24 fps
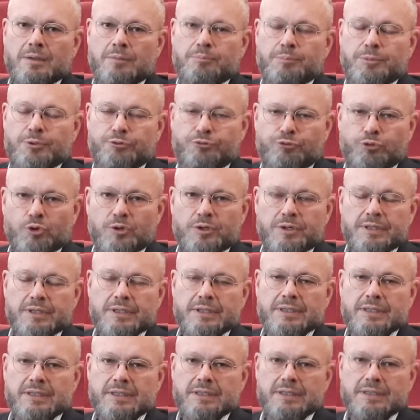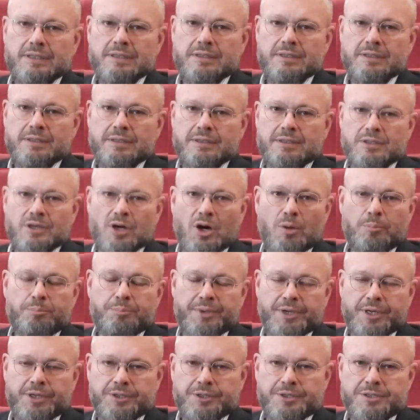Before the Hop
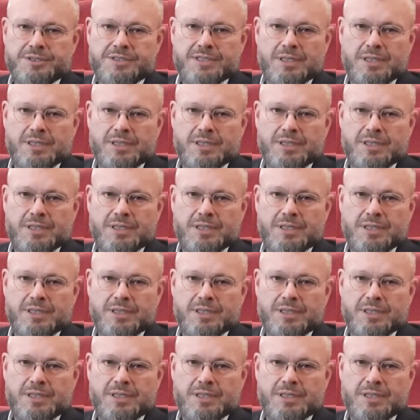Pickers,